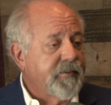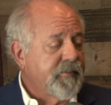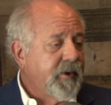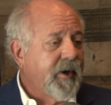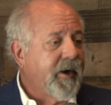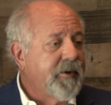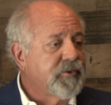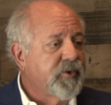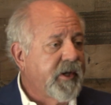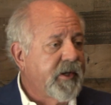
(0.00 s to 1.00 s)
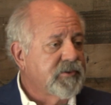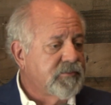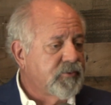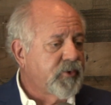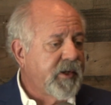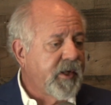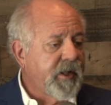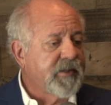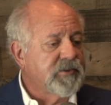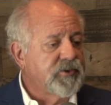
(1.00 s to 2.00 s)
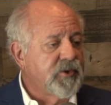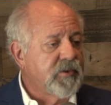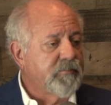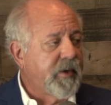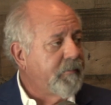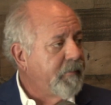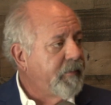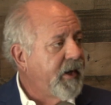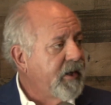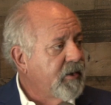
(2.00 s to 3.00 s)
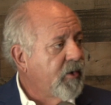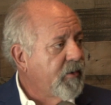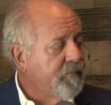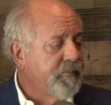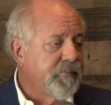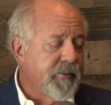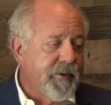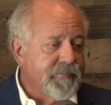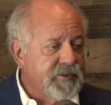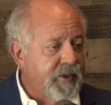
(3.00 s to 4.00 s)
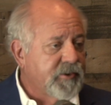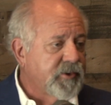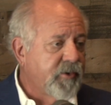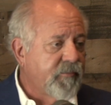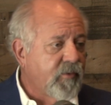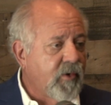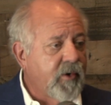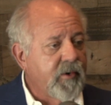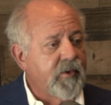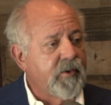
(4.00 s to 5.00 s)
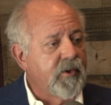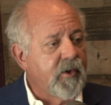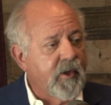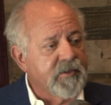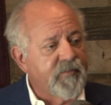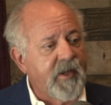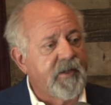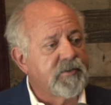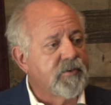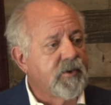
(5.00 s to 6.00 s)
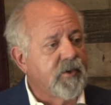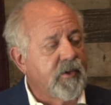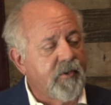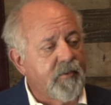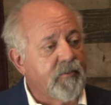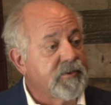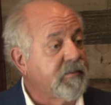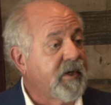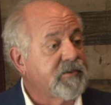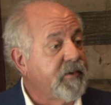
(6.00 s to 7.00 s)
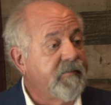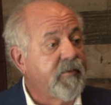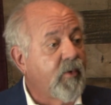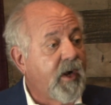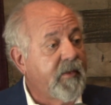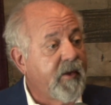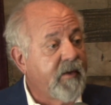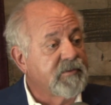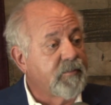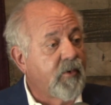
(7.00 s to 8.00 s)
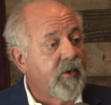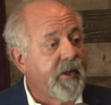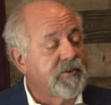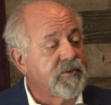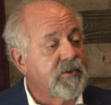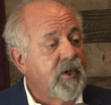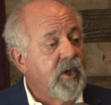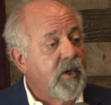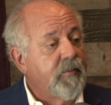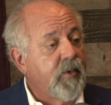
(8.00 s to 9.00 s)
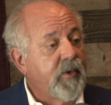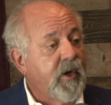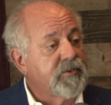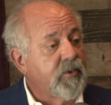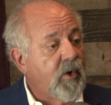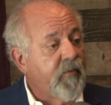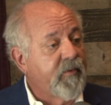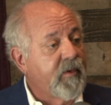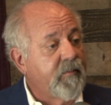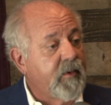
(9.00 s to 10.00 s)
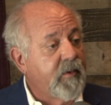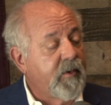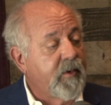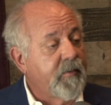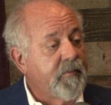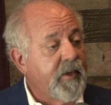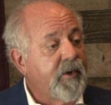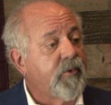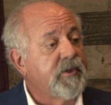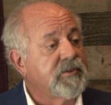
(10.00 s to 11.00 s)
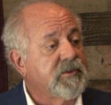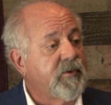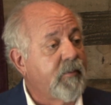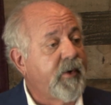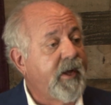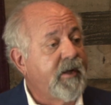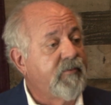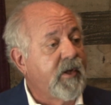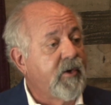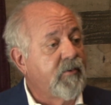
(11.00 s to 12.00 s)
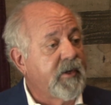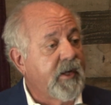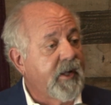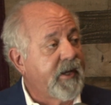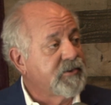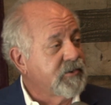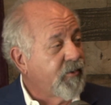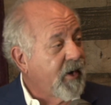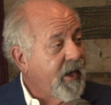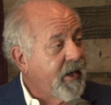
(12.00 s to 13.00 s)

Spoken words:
Our industry has training classes you can pay and go to Sarasota, Florida, or you can go to Las Vegas, or you can go to, sometimes, and even Raleigh, they have small classes. But we also offer them increases in their pay if they go take classes online.